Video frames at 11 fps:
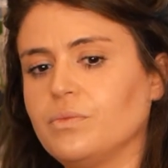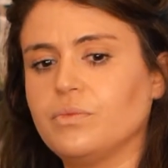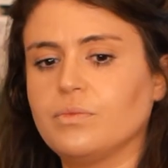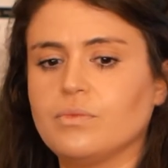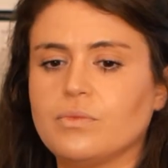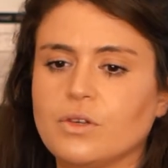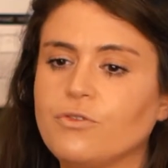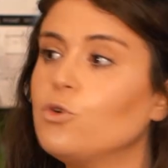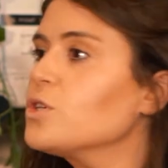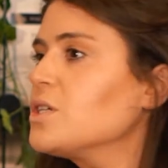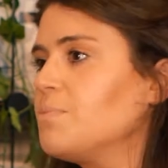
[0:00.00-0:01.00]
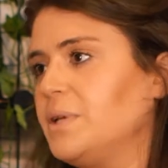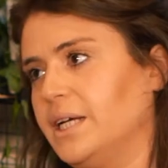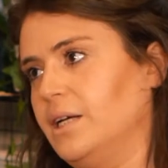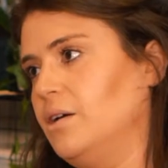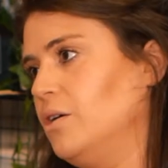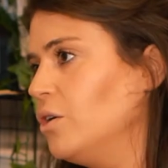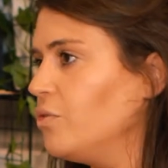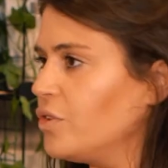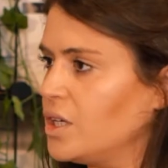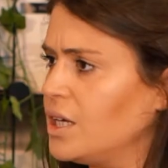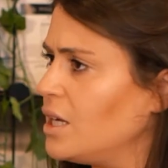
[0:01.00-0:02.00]
forcibly over the
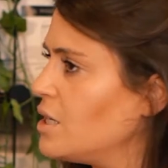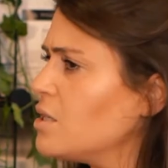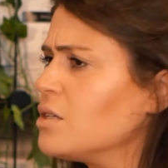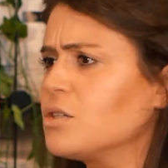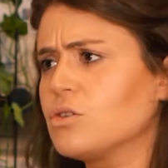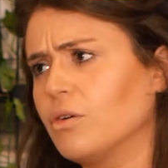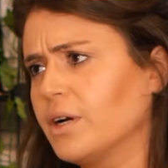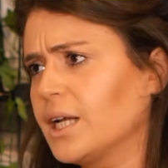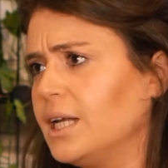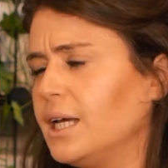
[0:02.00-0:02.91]
years historically,